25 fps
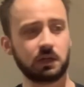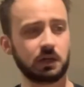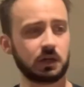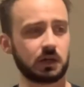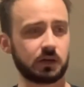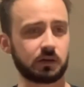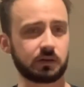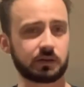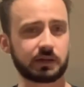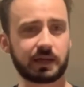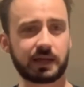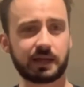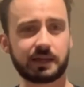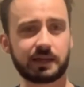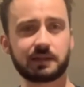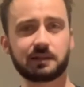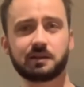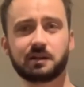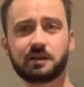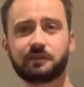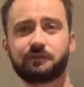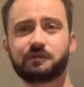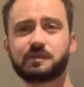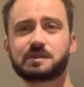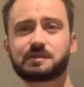Okay,
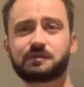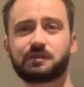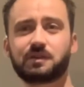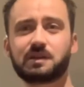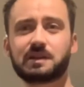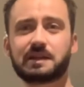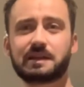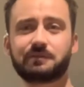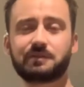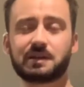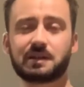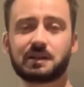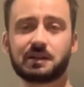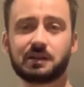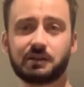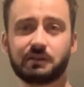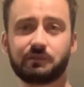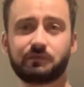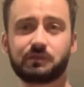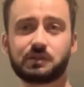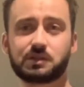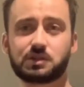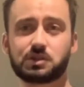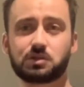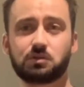life is for living, life
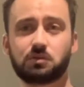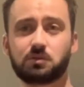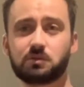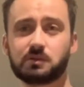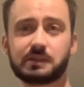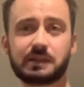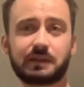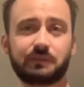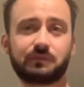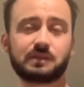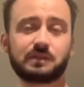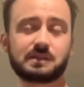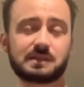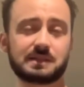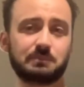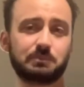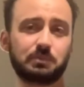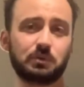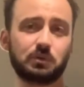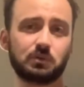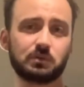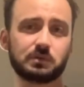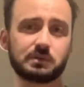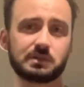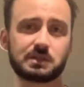is short, and if it's
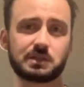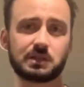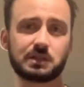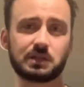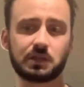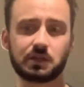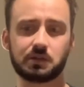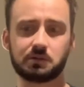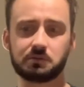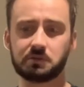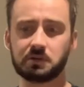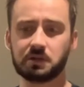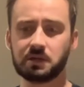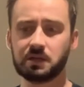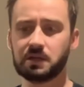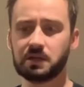important to you,